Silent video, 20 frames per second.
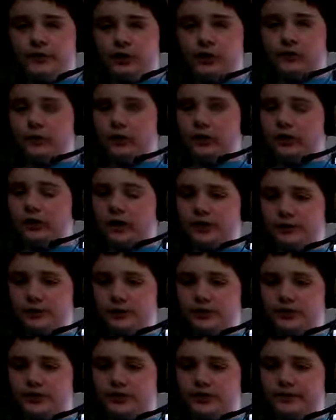all the
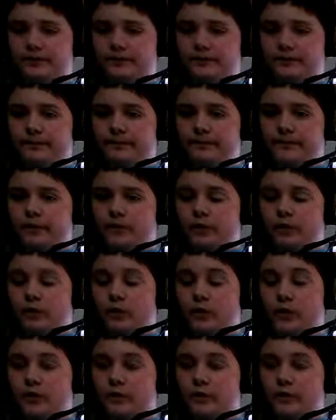levels
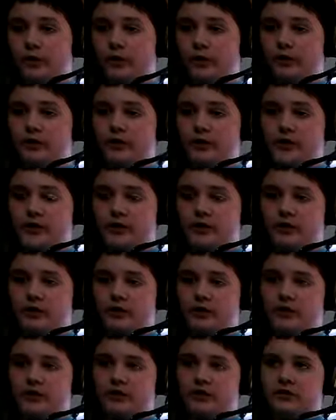with Mario,